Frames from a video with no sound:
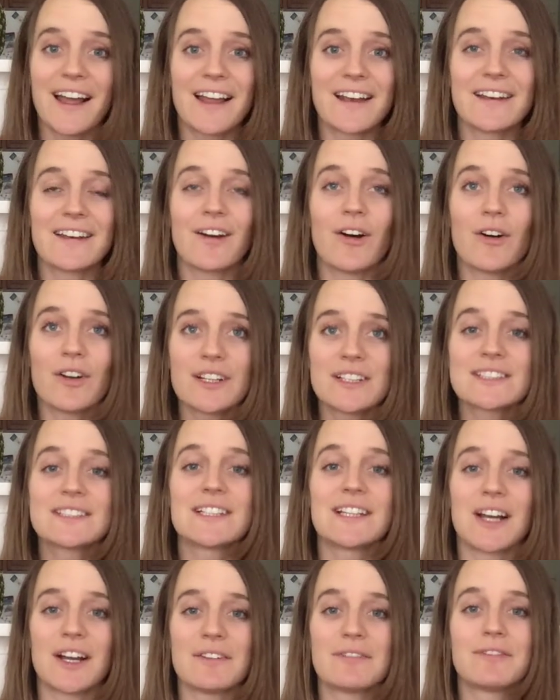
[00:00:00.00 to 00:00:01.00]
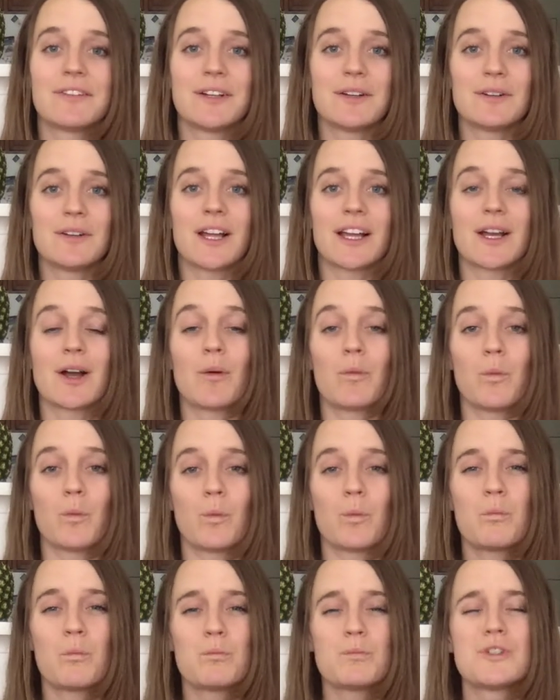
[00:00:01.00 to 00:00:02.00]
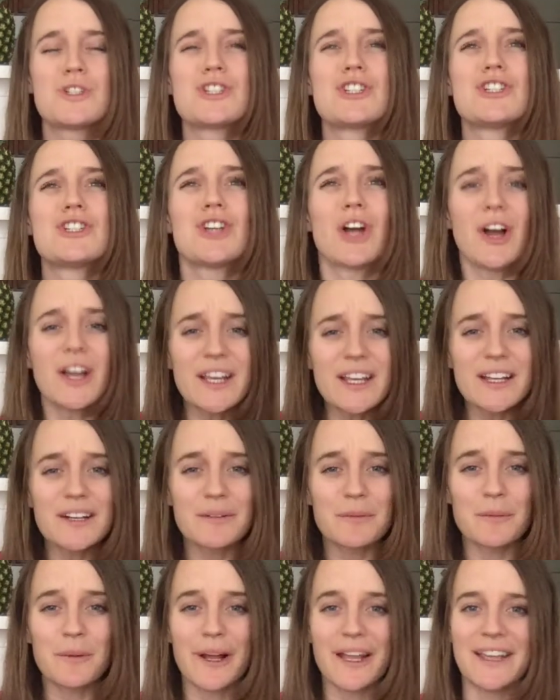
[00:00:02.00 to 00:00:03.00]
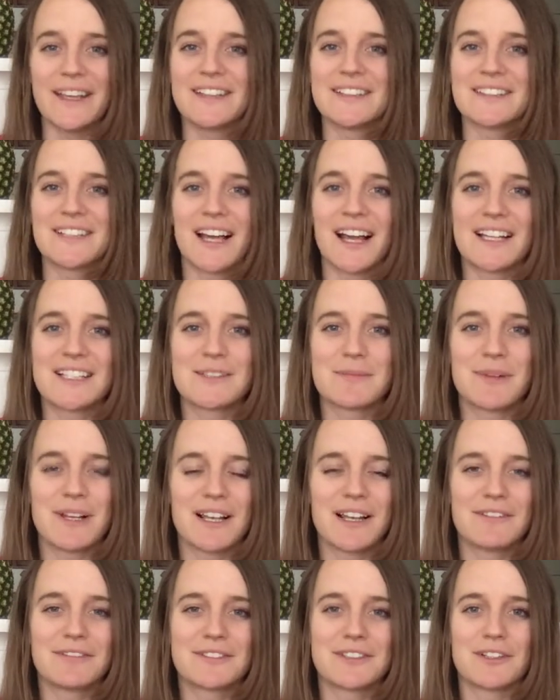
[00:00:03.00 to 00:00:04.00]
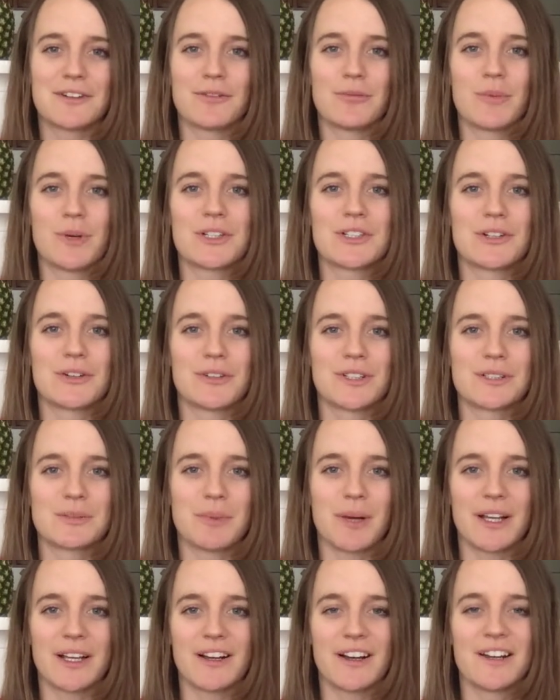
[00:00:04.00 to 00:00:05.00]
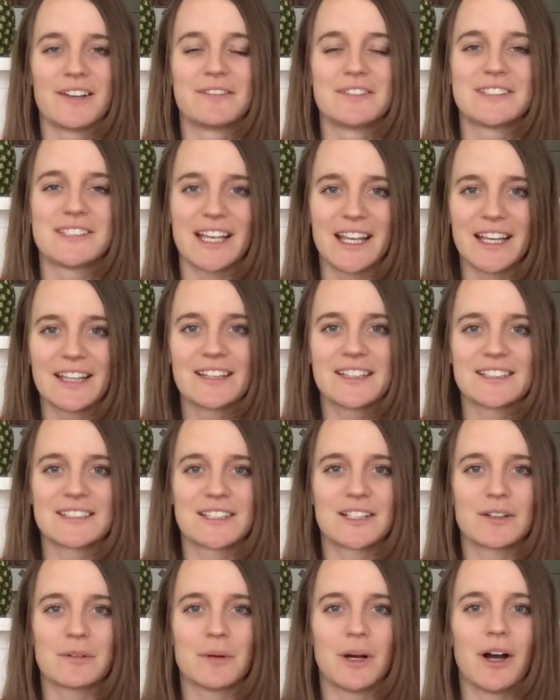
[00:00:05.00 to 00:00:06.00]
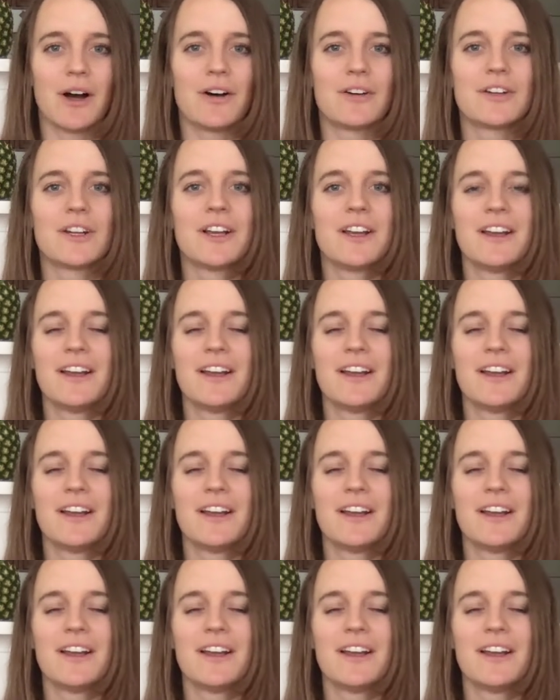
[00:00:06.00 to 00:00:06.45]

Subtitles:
And honestly, I feel like a giant weight has been lifted off my shoulders by kind of saying this to the world